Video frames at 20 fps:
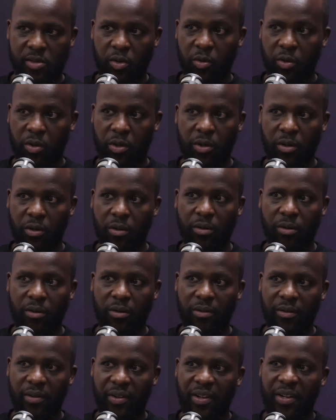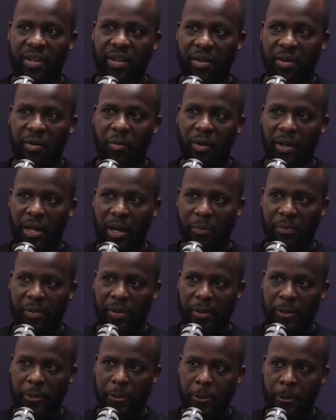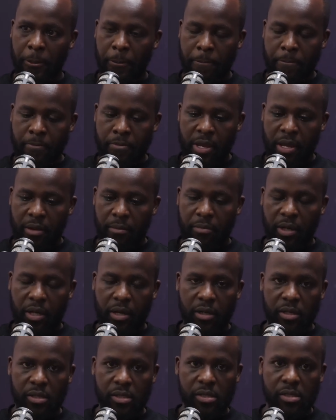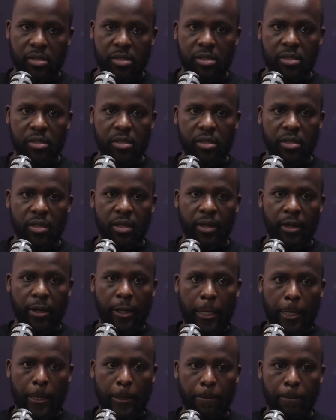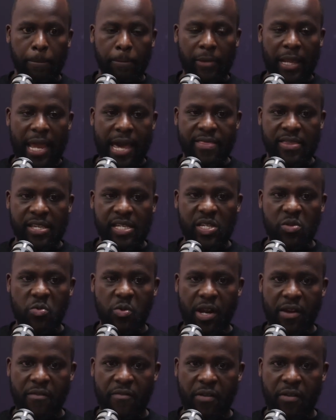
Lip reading: don't know what happened. Because, and this is what I